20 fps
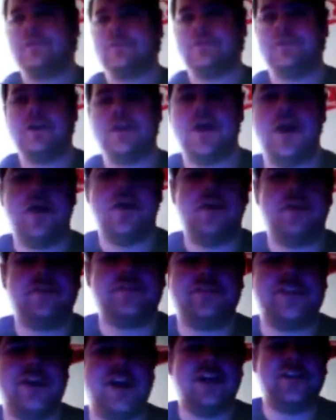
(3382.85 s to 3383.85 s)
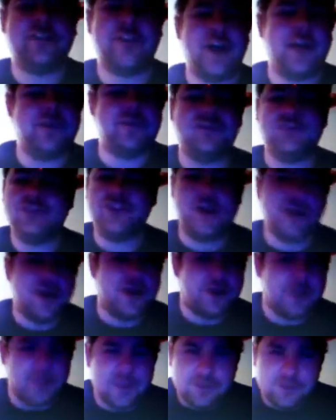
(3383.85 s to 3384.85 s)
No, it's not Tommy
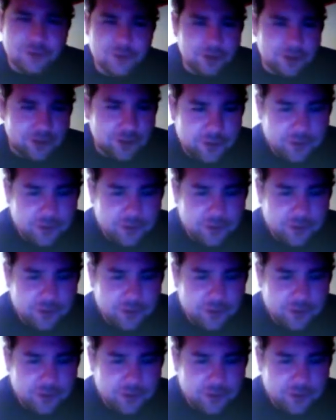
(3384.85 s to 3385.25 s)
Chong either.